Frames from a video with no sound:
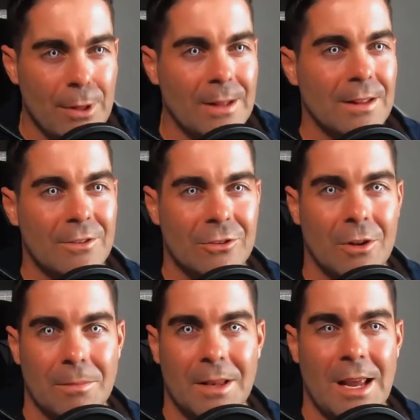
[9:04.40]
playlist or
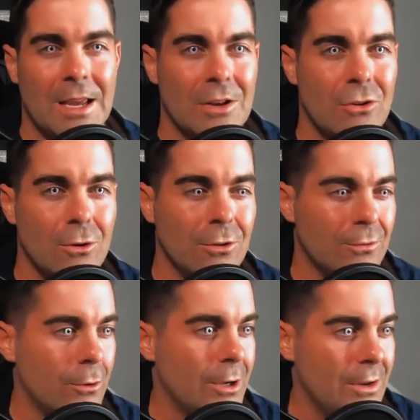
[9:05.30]
something they could use
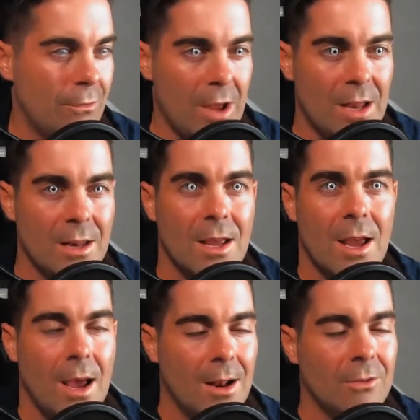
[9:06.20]
for an event.
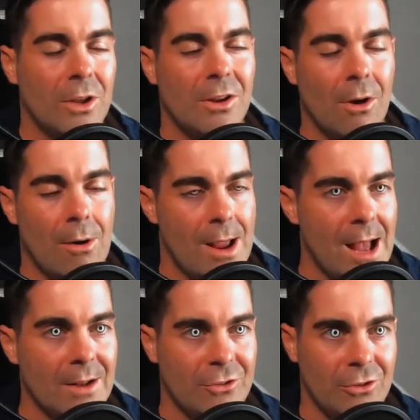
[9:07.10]
And I was like, yo, I
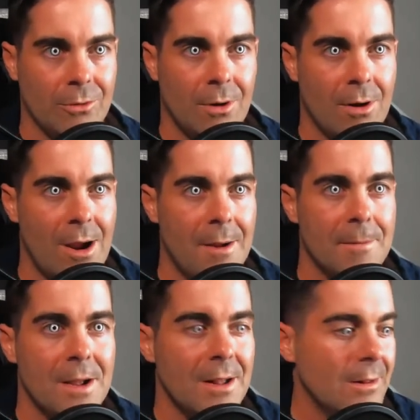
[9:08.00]
got you, all right?
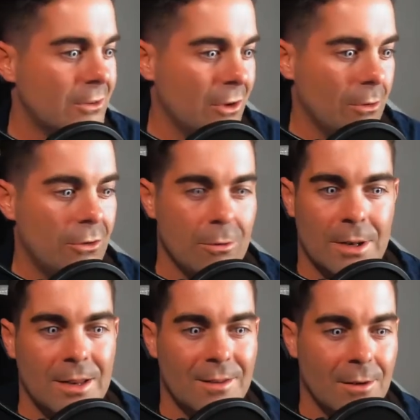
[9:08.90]
So
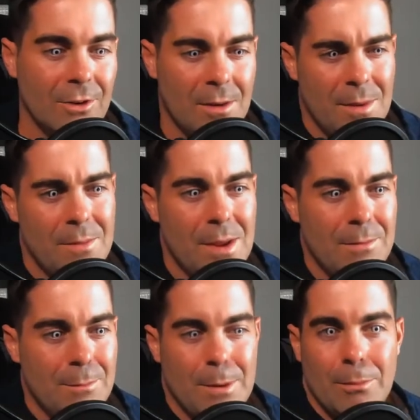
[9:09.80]
doing this, I was like, man,
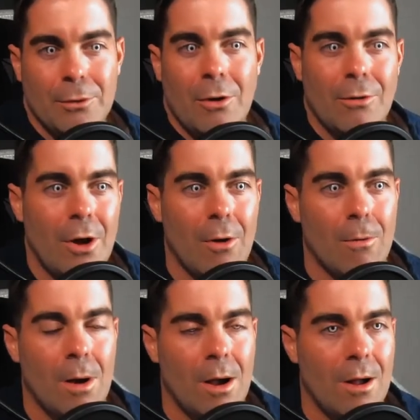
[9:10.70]
maybe people don't
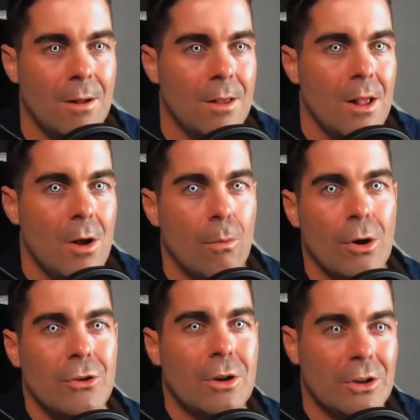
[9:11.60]
know
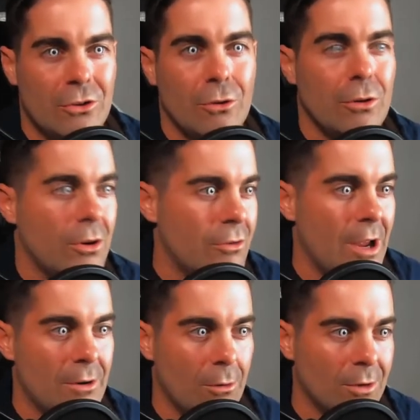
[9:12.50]
what you could do to
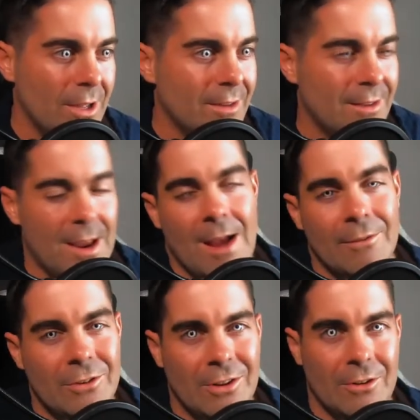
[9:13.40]
create your own list.
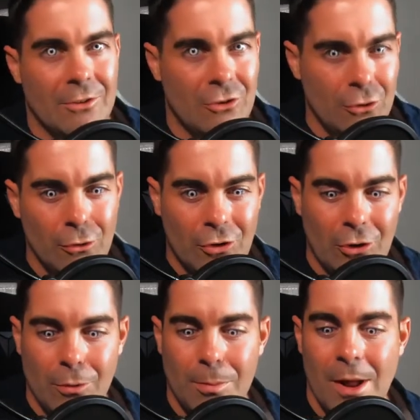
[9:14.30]
Obviously, there's
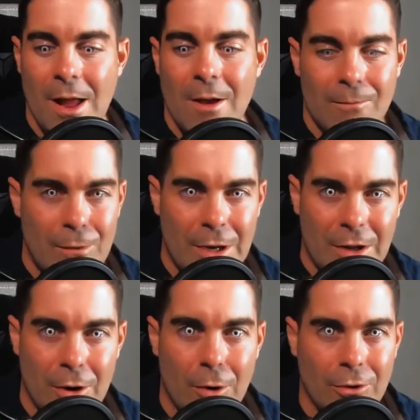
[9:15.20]
YouTube
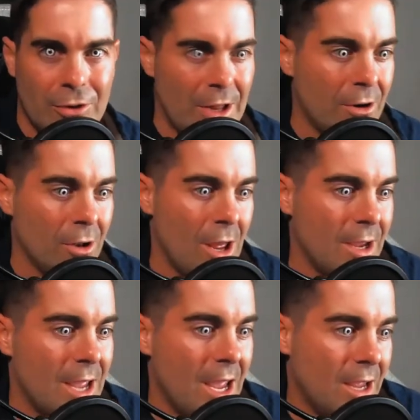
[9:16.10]
videos that are
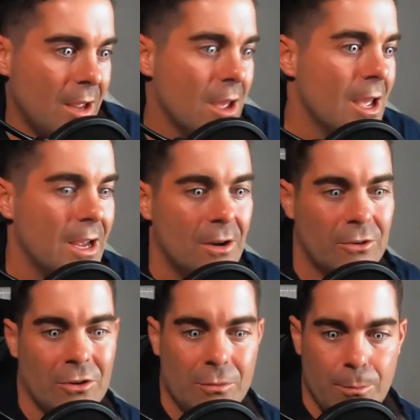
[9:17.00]
hey,
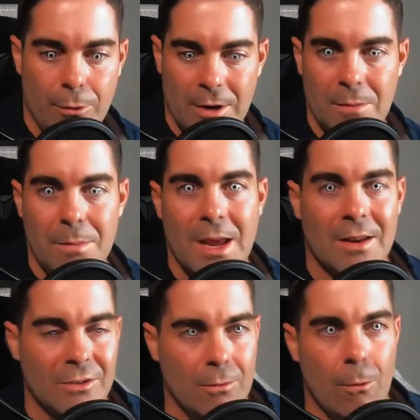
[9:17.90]
here's a spooky
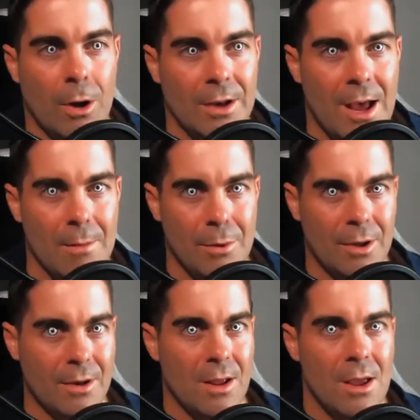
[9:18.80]
mix and whatnot.
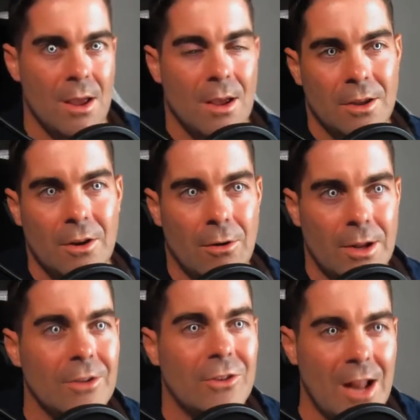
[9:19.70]
But,
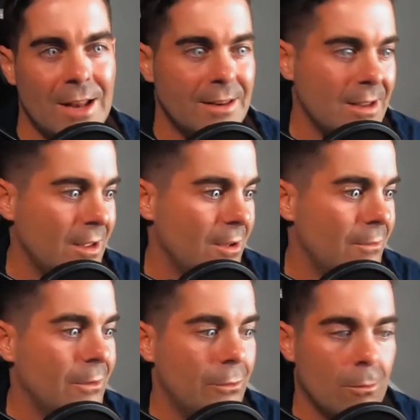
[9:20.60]
here's an idea
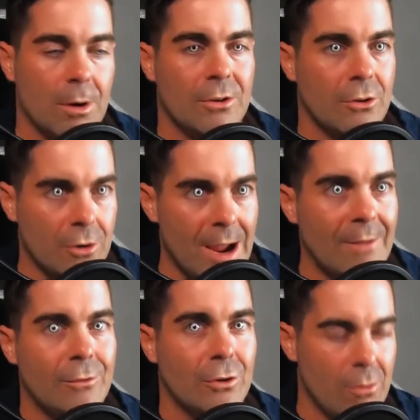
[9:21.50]
of if you want to
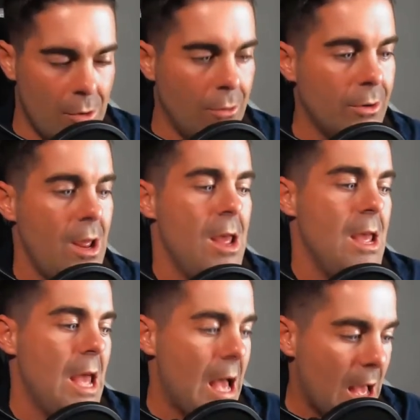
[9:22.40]
craft your own
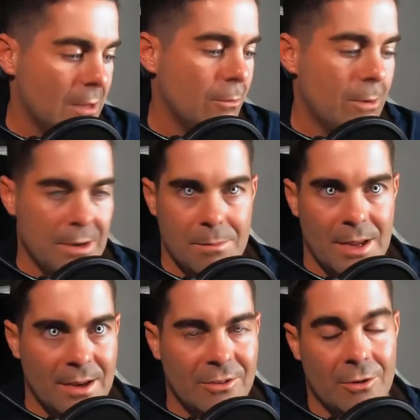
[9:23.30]
Halloween
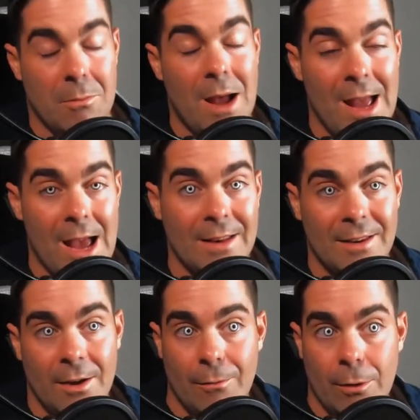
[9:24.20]
mix, or my
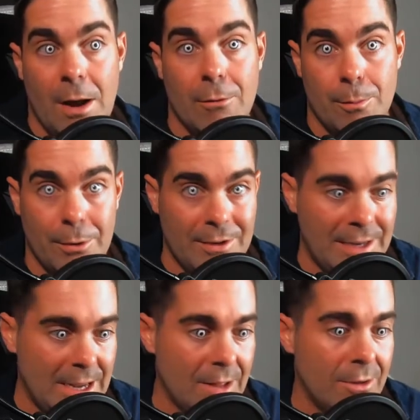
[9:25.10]
idea of what I would put
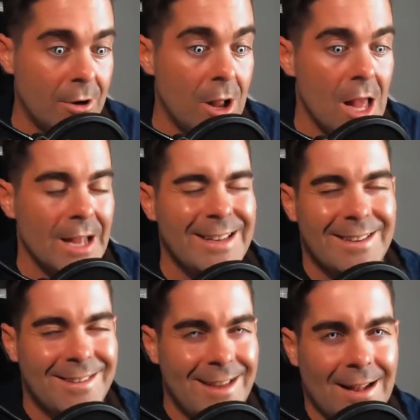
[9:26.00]
together to
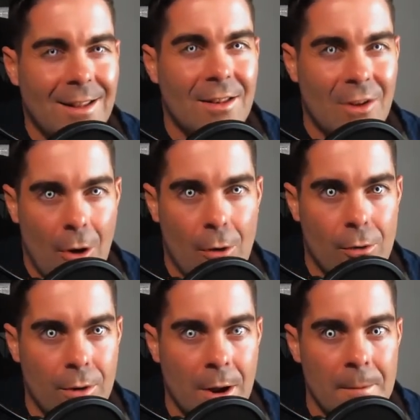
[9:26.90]
set the
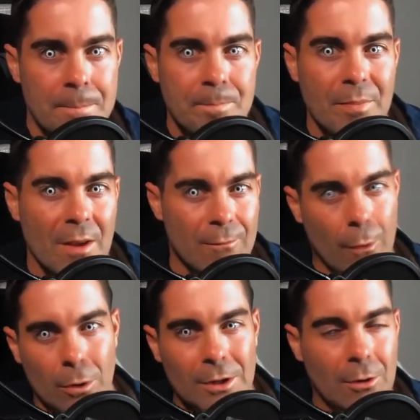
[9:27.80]
tone
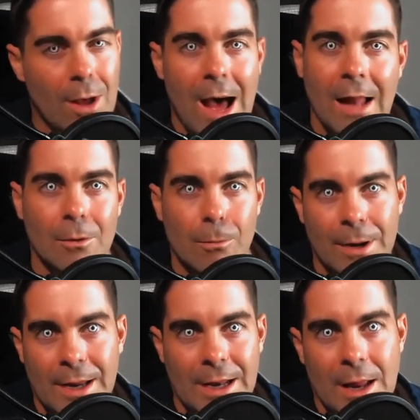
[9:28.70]
for a little
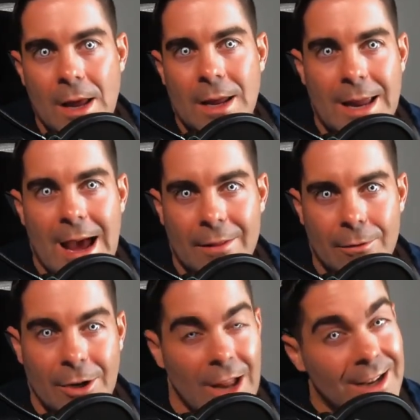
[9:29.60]
Halloween
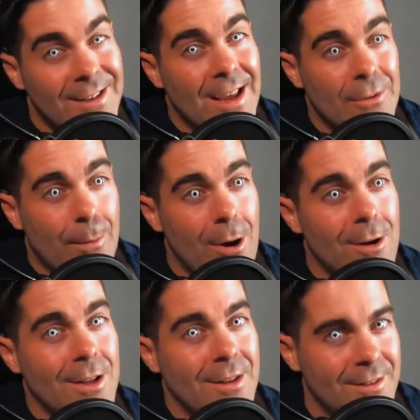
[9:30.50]
gathering. Not a dance
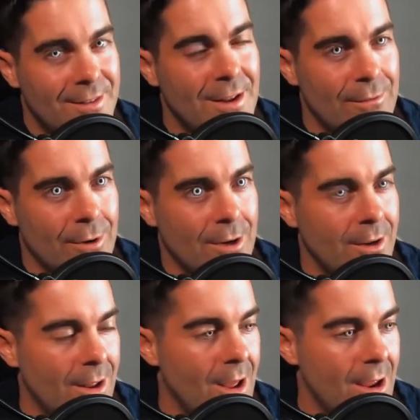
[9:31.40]
party. It's different.
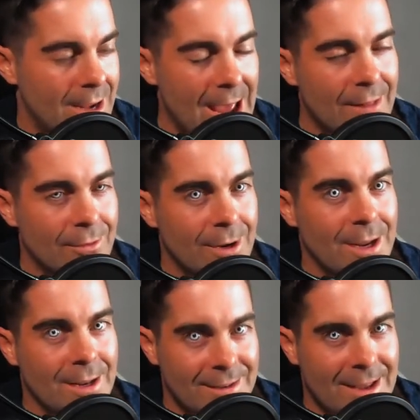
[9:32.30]

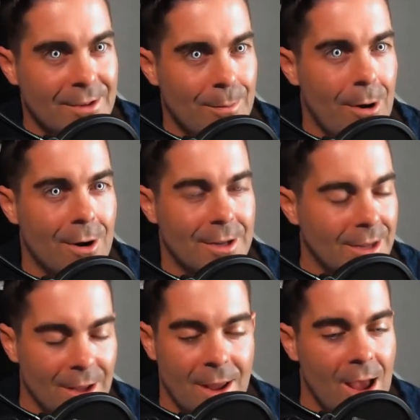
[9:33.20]
Gathering, dance
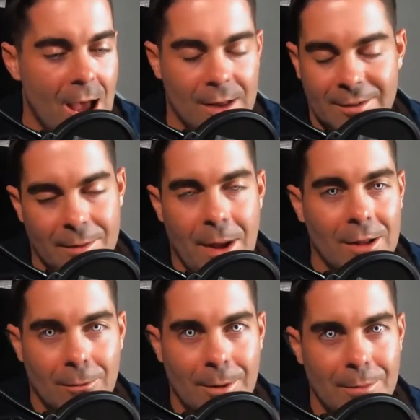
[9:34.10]
party, some
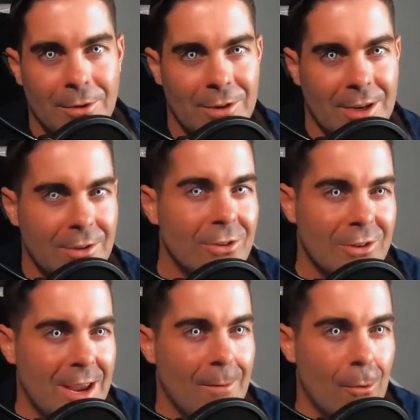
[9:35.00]
Halloween music you
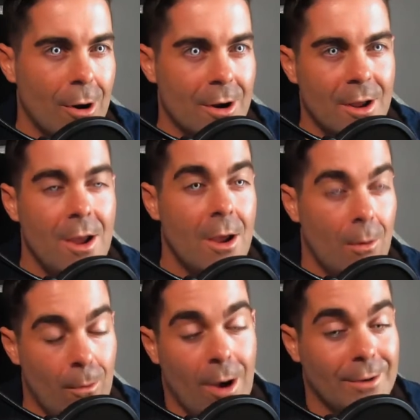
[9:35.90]
just can't work
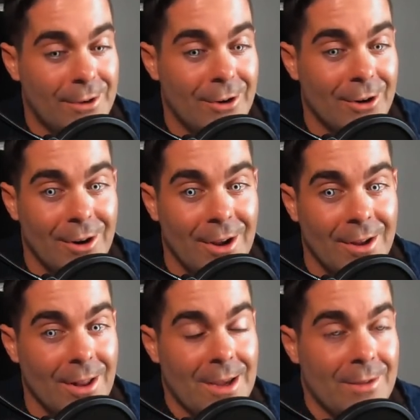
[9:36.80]
while you're,
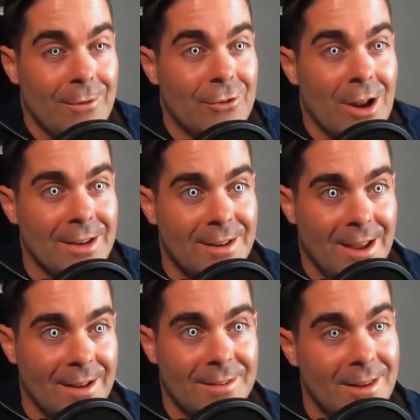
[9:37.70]
if you're trying to
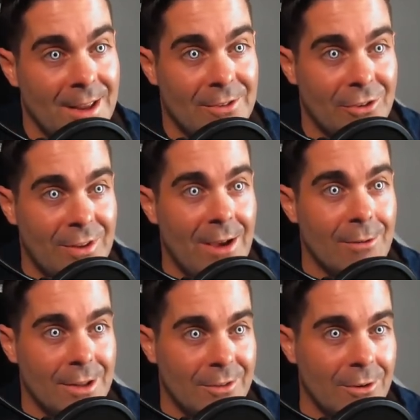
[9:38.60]
dance. It's just
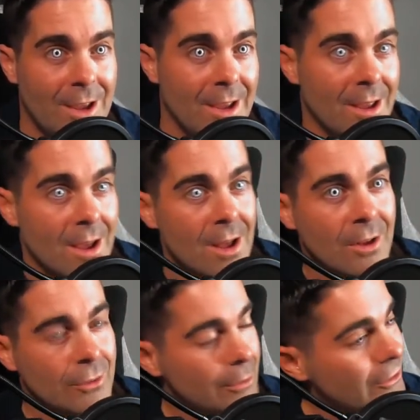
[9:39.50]
how it is, okay?
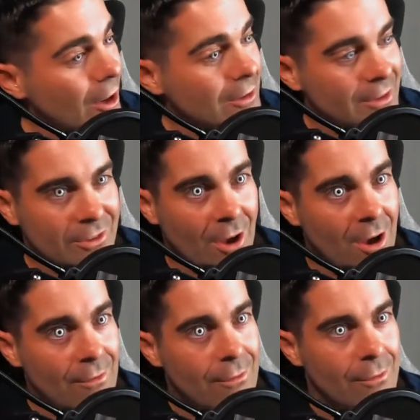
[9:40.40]
So we start this
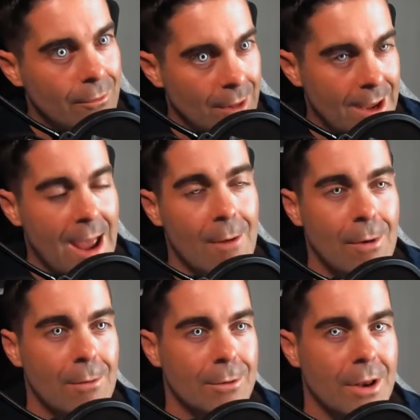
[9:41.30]
off,
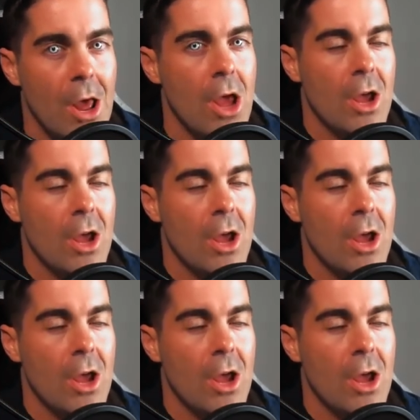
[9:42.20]
how I would